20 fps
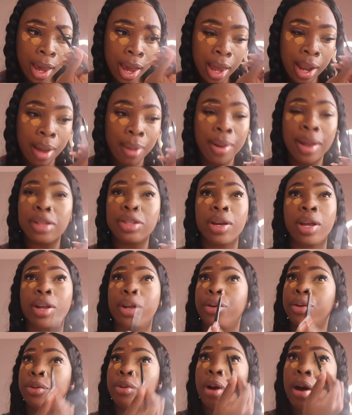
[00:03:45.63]
And I'm not
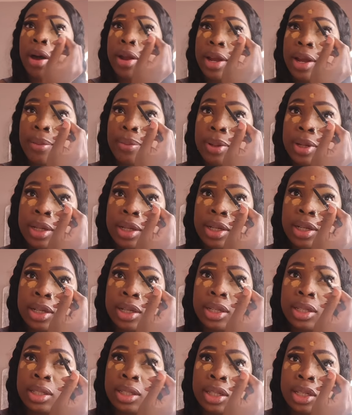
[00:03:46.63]
trying to do all that
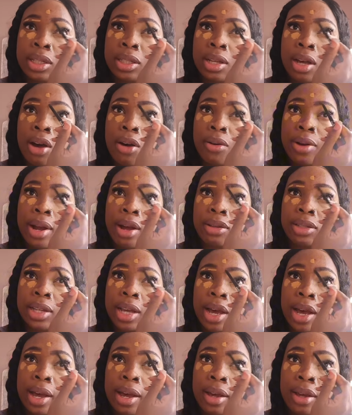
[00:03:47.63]
because it's cold
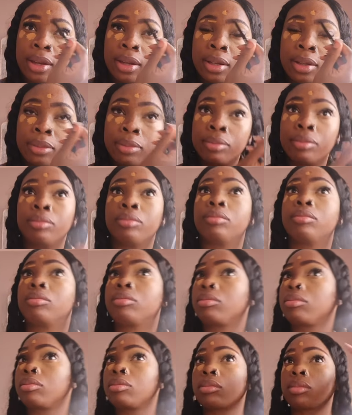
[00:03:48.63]
outside.
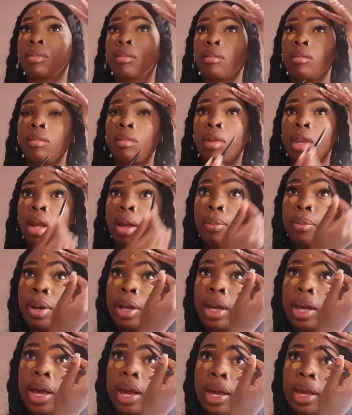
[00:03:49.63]

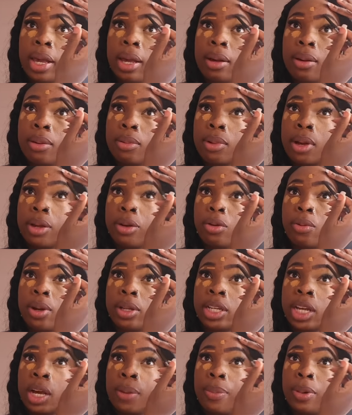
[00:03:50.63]
But I am, I do
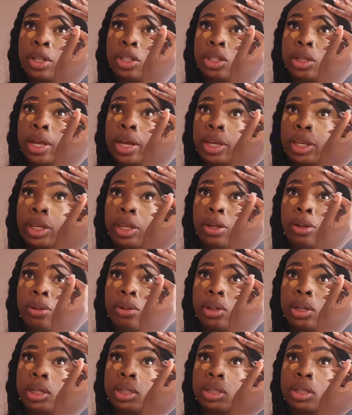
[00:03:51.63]
want to take a bunch of like
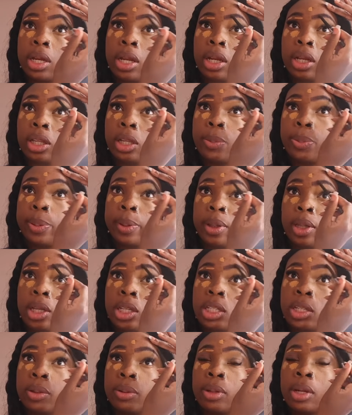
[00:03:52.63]
cute, aesthetically
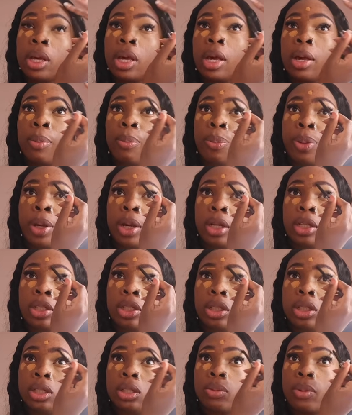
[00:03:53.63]
pleasing
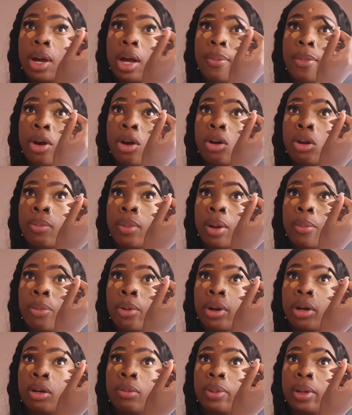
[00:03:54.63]
pictures. Why am I holding my
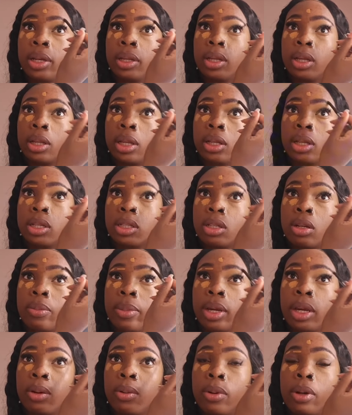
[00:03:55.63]
bra up like that? Like that's gonna
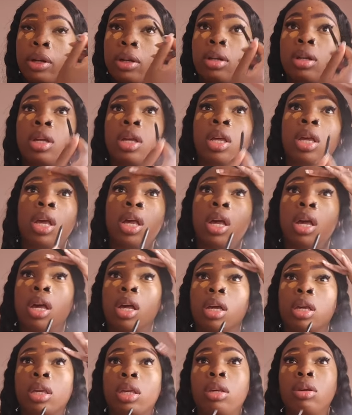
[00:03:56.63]
make it work.
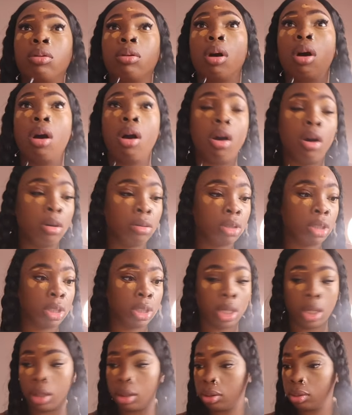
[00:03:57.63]
Cute, oh
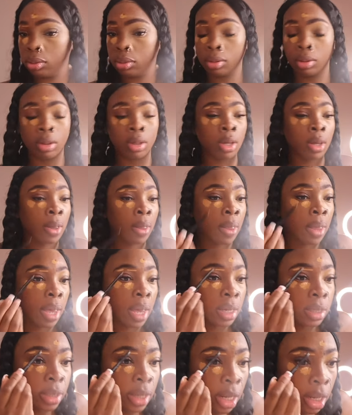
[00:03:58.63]
shit.
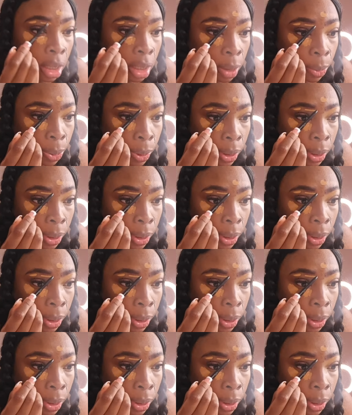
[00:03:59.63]
Aesthetically